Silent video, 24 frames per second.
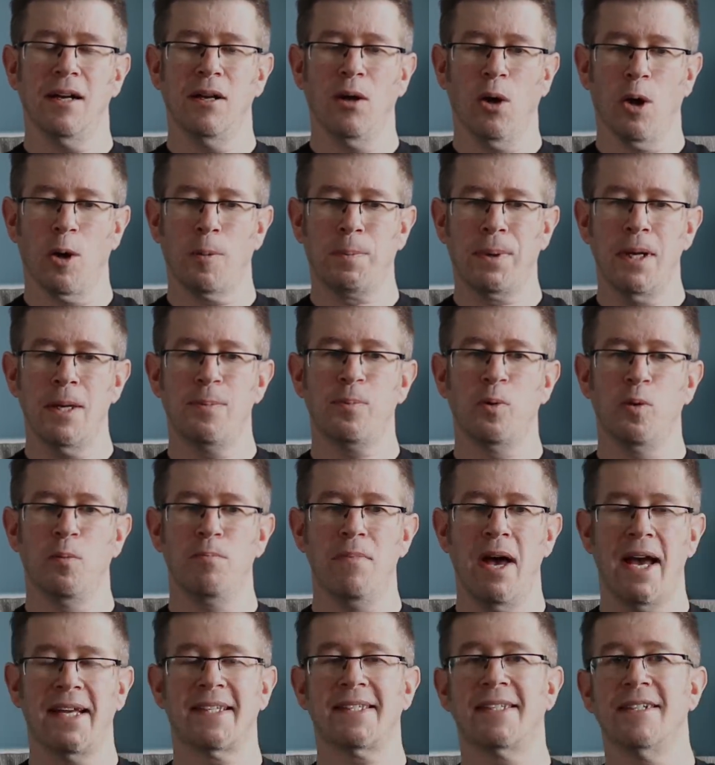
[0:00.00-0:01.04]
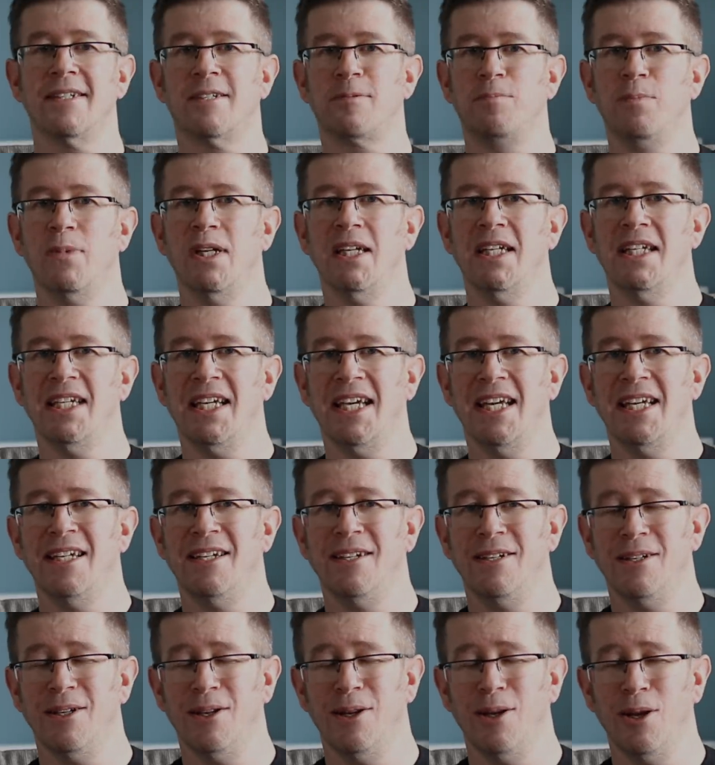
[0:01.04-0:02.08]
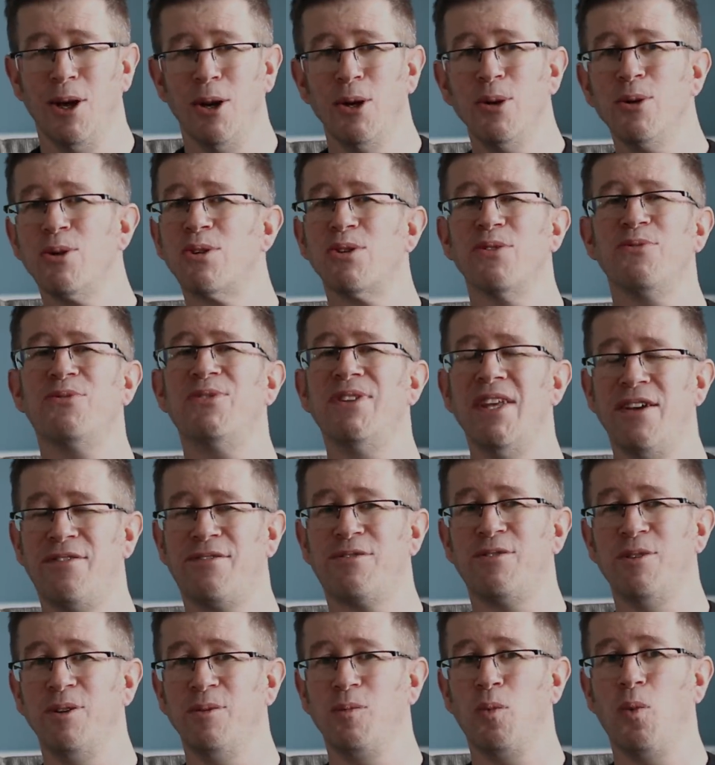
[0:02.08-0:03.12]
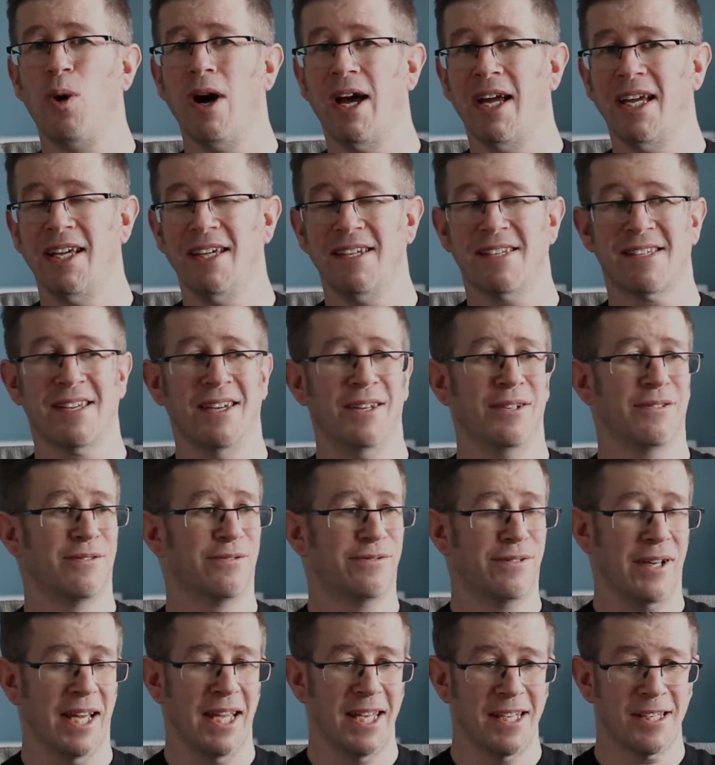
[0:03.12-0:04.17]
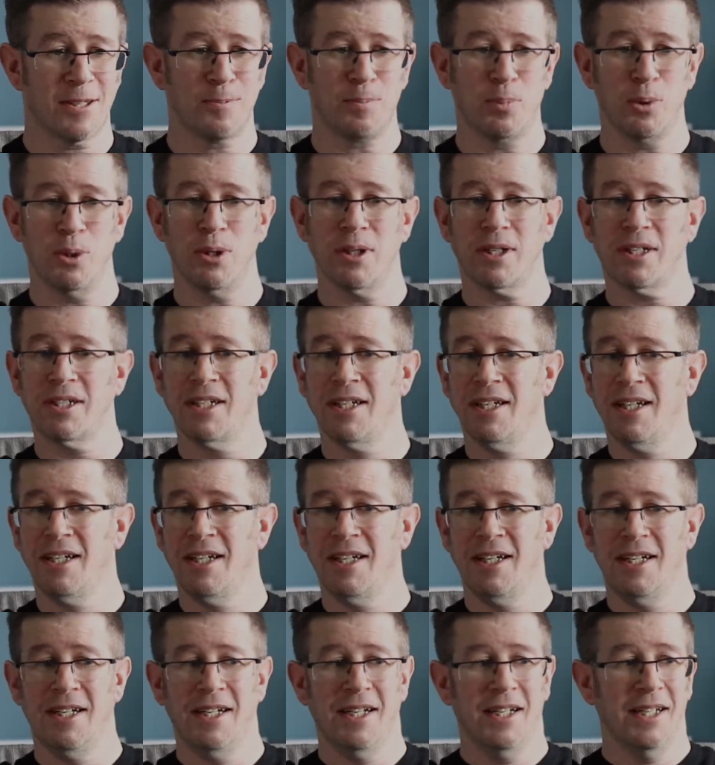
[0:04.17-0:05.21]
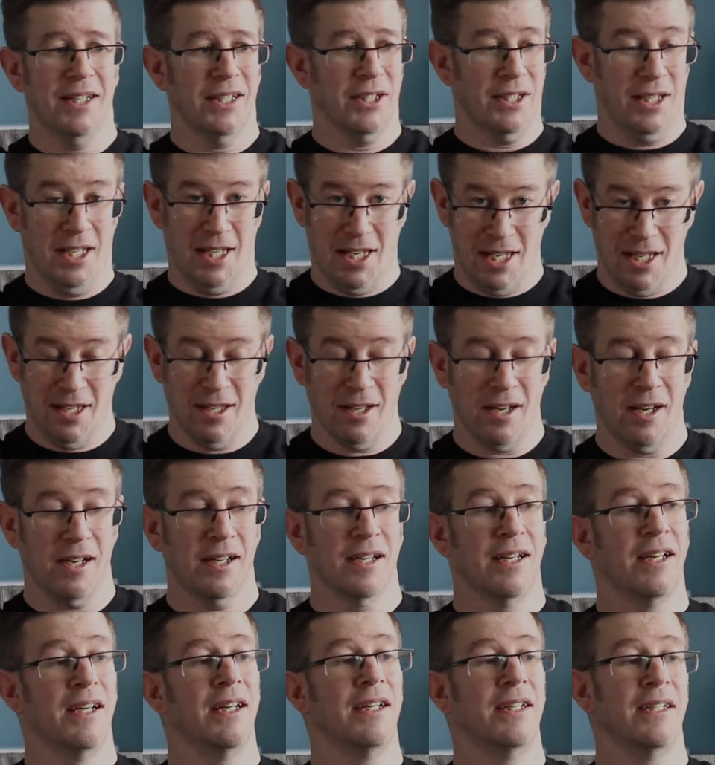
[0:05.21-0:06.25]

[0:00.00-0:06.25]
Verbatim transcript: a lot of people message me in loads of different ways Facebook, here,